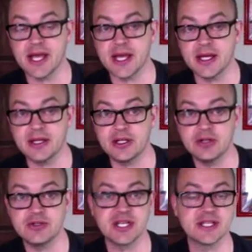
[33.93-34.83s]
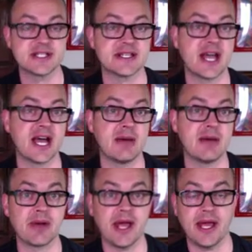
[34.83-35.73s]
and using SNAP
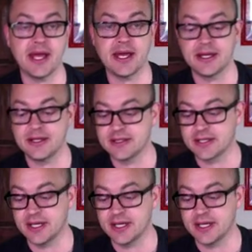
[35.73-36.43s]
and